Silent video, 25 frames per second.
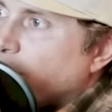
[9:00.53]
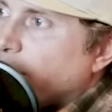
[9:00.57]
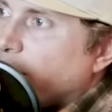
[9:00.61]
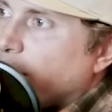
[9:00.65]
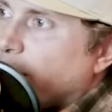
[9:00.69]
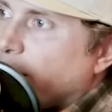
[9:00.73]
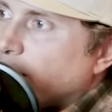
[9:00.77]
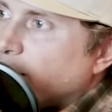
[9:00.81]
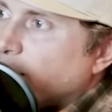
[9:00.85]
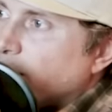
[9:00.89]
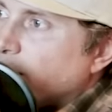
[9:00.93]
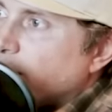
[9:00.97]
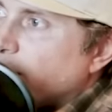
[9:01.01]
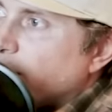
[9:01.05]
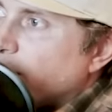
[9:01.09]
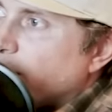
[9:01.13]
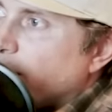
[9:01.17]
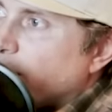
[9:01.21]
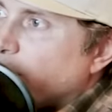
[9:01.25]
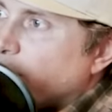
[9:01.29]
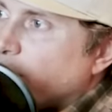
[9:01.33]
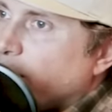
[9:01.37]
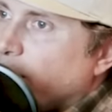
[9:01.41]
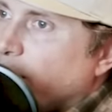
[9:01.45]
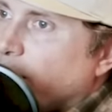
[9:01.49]
connect into
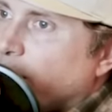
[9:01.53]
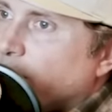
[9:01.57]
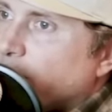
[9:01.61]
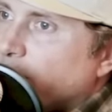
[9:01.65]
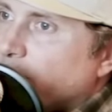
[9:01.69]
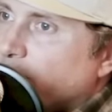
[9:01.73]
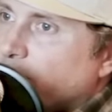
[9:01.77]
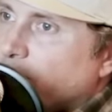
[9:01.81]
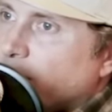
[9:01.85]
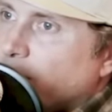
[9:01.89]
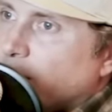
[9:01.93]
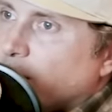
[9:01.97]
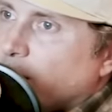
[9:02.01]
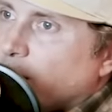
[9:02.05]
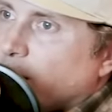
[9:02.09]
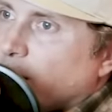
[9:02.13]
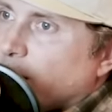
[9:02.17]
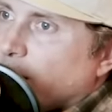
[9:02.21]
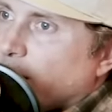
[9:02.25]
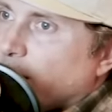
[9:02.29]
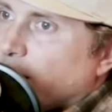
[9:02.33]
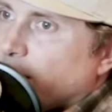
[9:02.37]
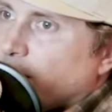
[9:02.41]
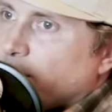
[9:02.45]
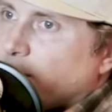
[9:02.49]
that reality.
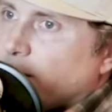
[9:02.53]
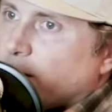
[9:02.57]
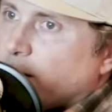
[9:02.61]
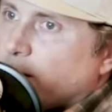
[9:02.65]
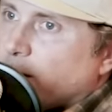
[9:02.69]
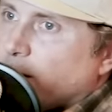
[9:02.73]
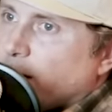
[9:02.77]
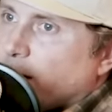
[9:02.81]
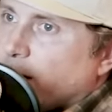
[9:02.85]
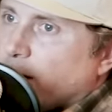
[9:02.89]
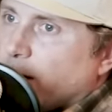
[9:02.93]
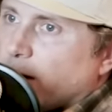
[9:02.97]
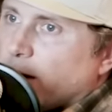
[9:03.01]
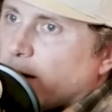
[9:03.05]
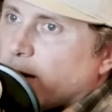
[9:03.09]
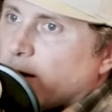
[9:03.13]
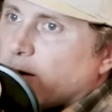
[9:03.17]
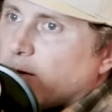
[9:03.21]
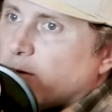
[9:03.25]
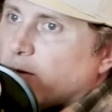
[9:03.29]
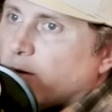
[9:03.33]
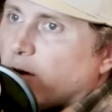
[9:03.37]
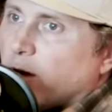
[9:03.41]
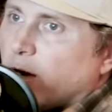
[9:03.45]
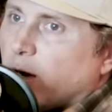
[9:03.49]
I think I, I
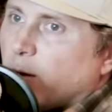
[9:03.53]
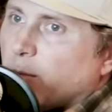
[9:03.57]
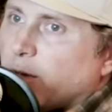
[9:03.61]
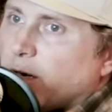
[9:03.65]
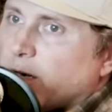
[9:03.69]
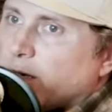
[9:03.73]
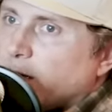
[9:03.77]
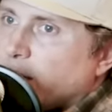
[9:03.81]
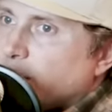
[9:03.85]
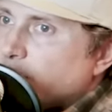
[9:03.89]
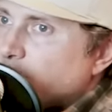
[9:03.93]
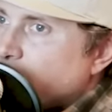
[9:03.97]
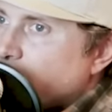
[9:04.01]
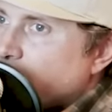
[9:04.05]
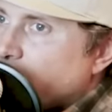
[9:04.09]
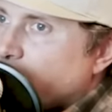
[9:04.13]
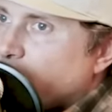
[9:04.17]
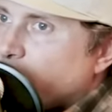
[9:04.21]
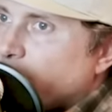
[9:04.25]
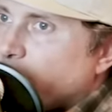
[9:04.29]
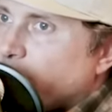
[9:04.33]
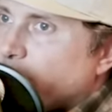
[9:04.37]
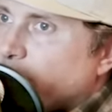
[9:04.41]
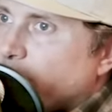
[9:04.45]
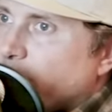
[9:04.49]
don't know how many times I thought
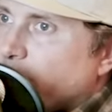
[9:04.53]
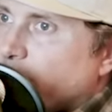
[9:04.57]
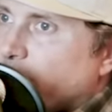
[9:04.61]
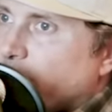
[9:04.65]
about my